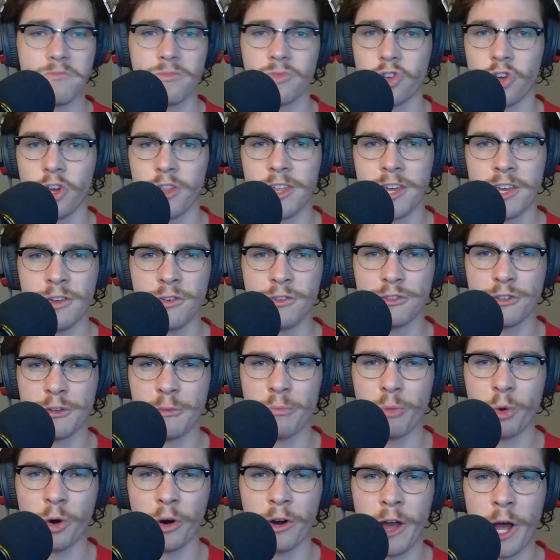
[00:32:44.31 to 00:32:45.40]
Could they use some
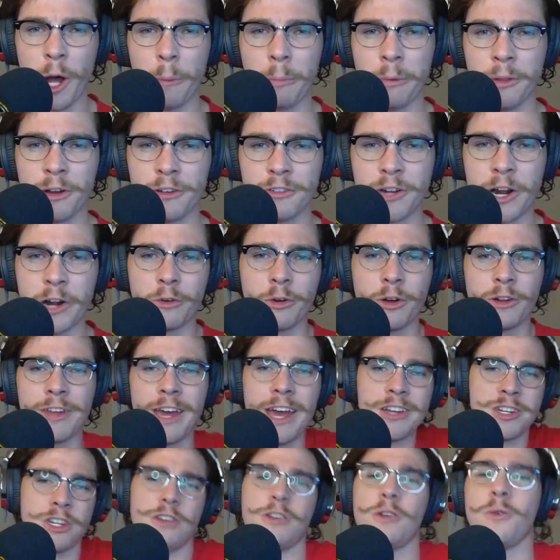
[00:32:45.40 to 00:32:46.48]
more help in their starting rotation?